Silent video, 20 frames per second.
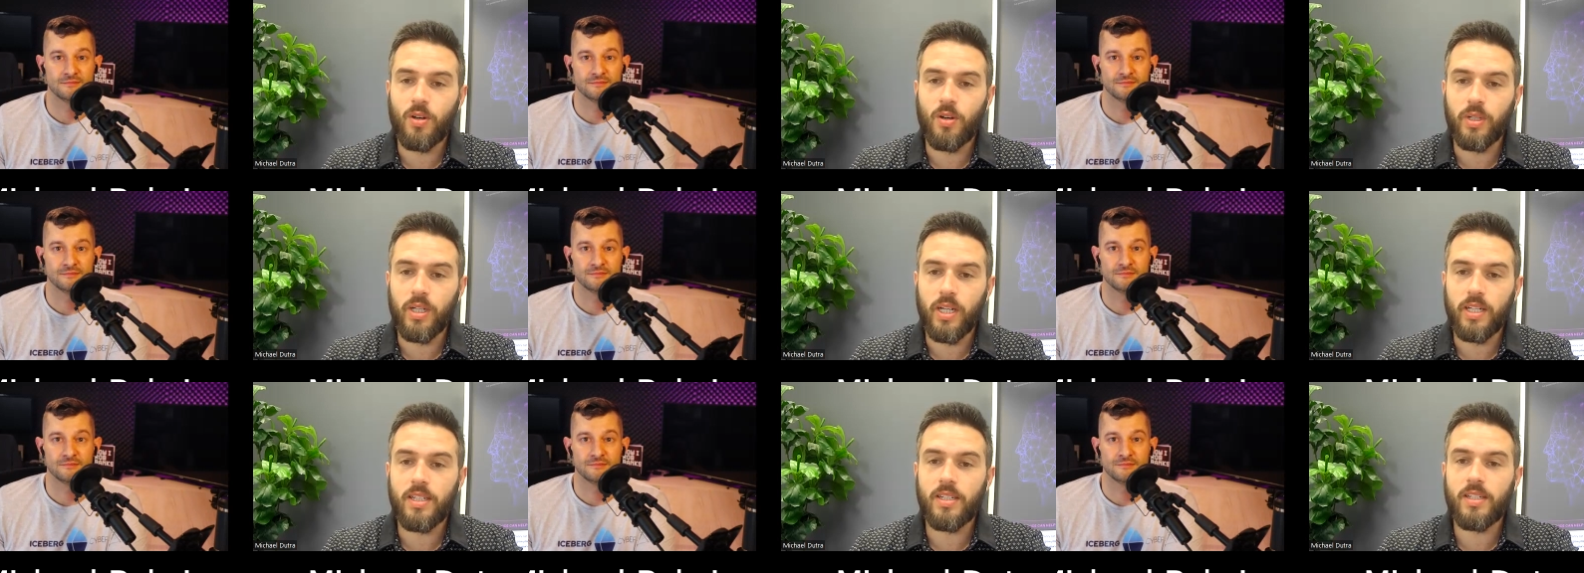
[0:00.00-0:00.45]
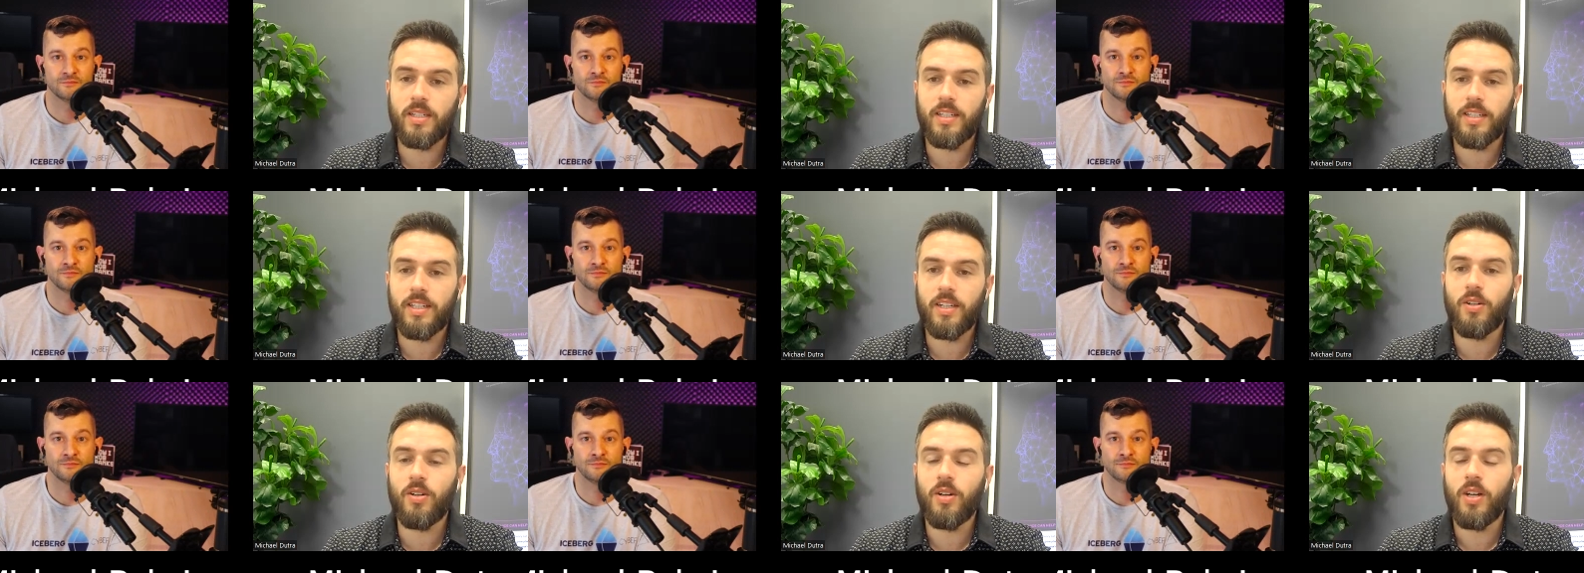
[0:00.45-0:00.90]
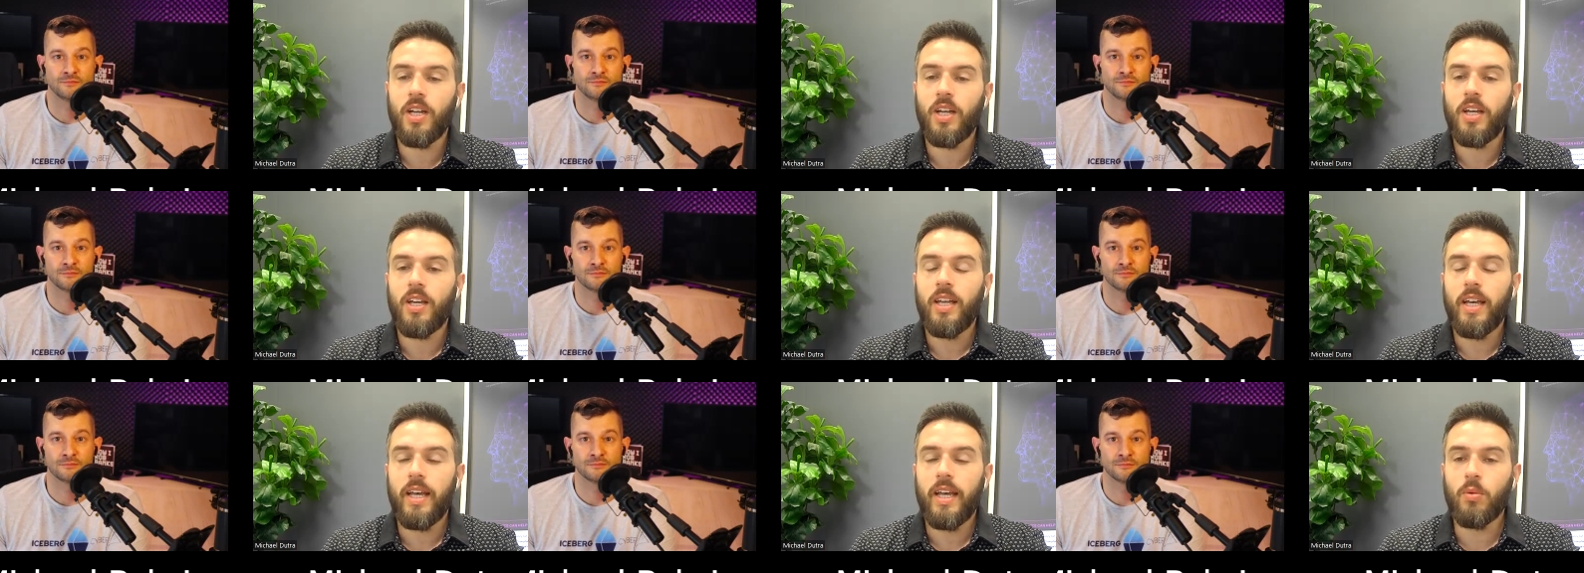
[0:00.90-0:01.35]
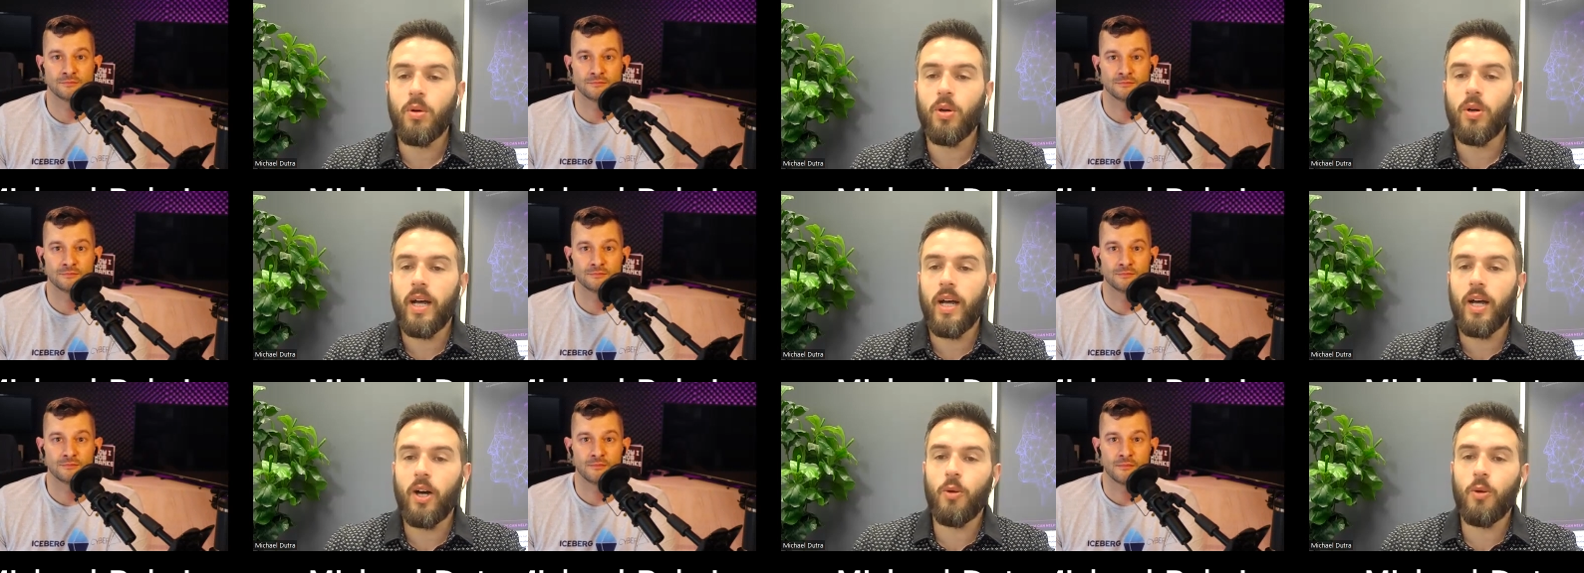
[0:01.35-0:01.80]
Speaker 1: don't realize this is it'll it
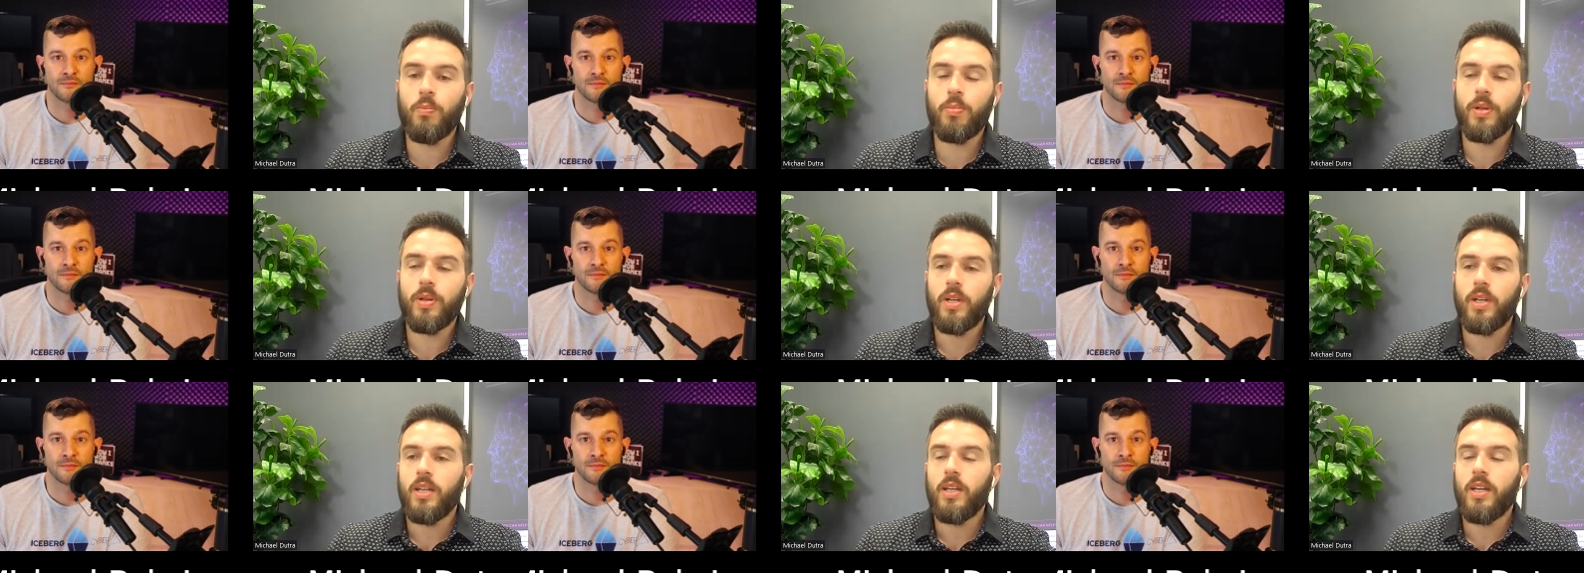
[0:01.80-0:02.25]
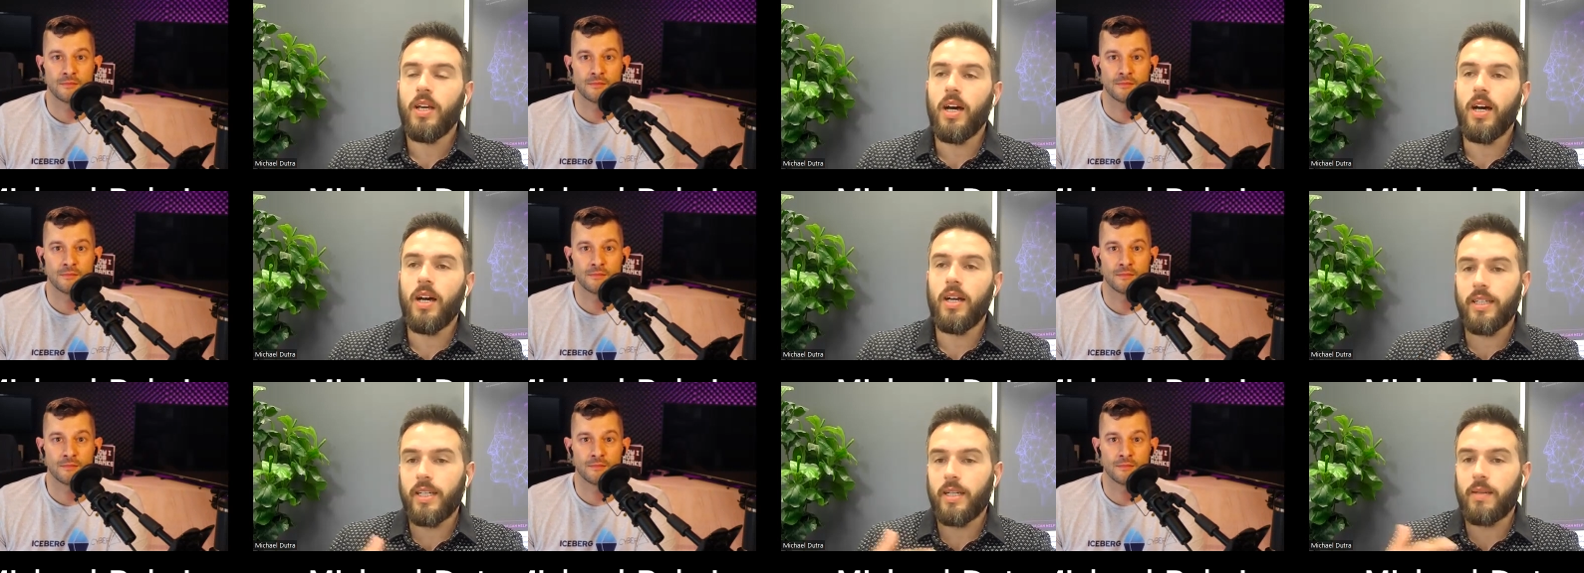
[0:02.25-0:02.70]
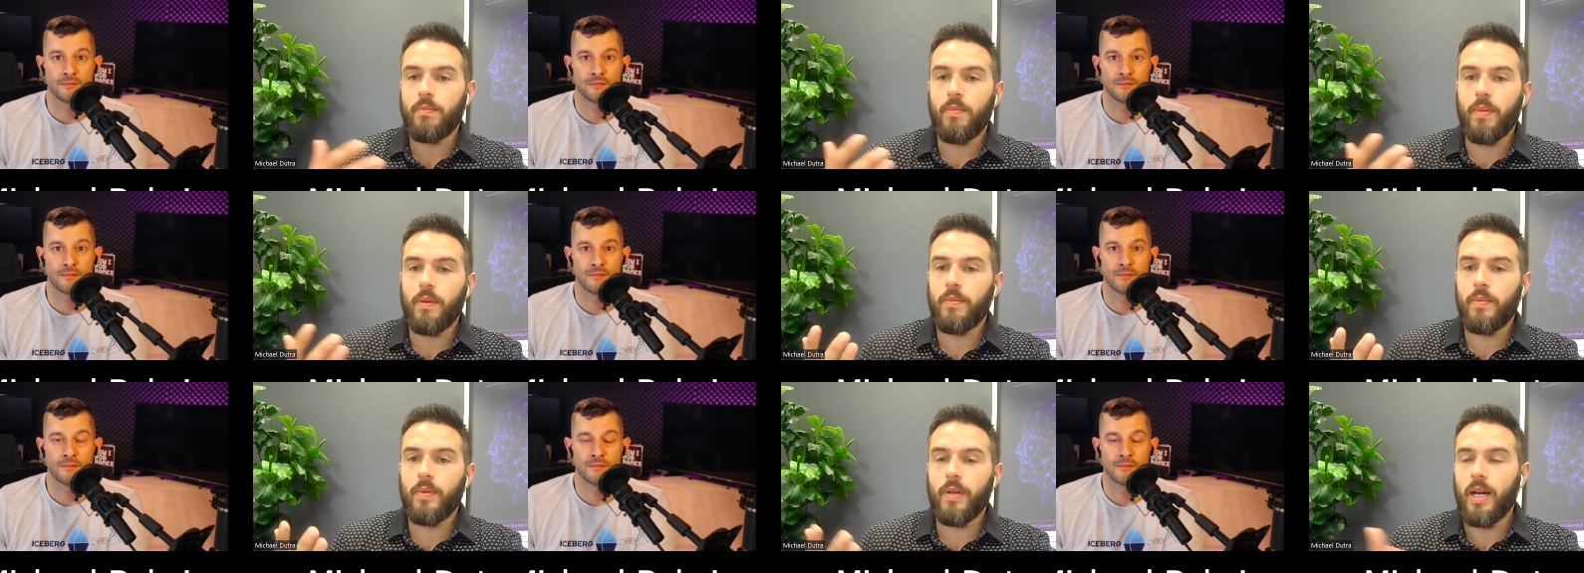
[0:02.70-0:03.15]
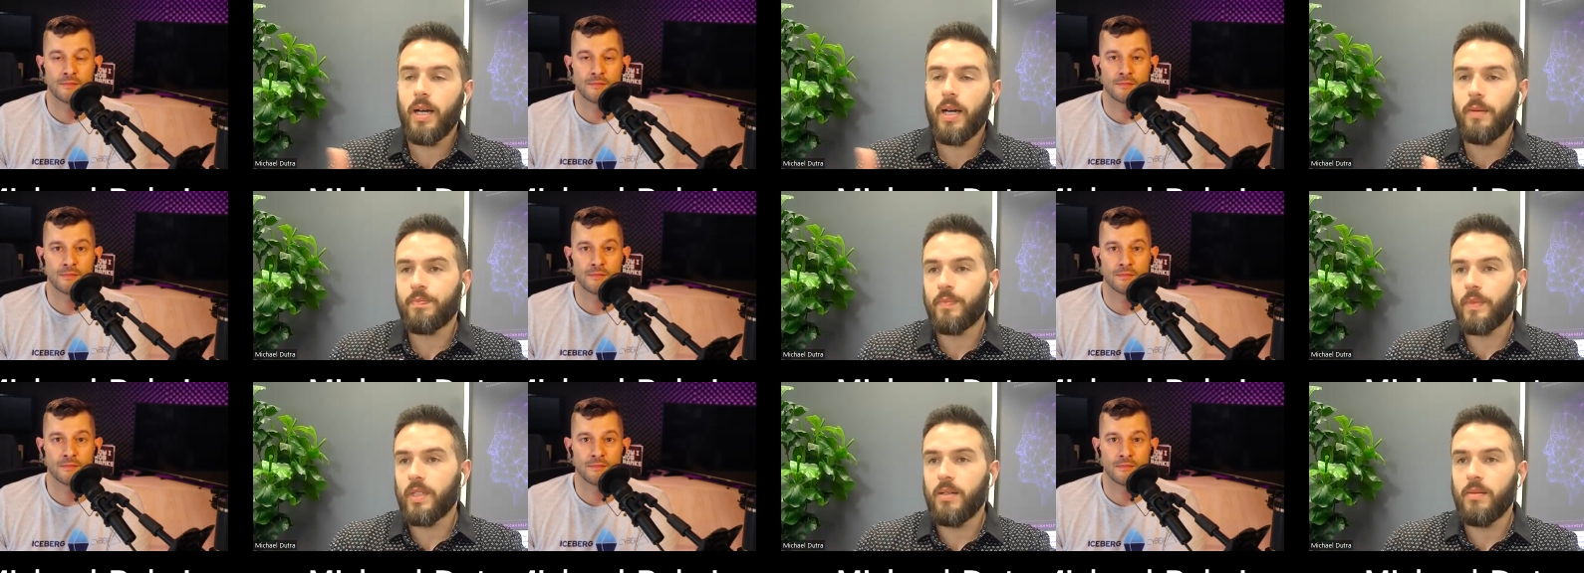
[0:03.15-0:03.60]
will help uh, like
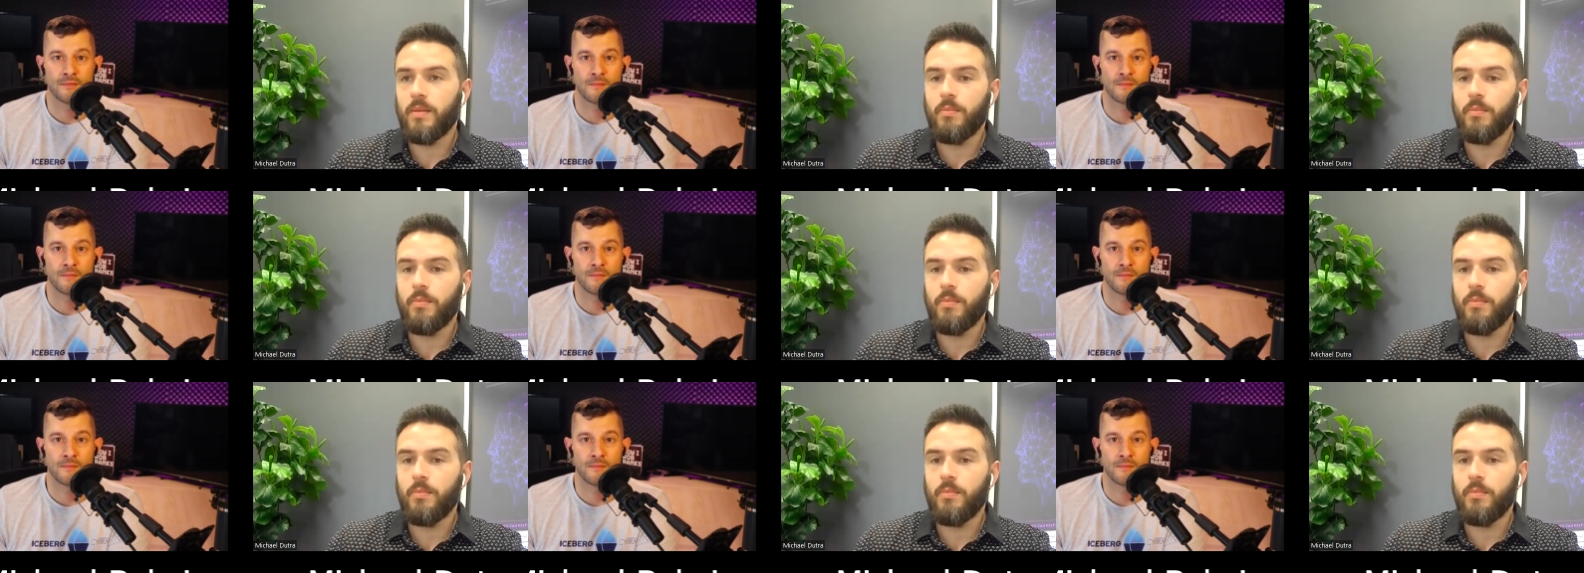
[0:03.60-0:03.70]
um,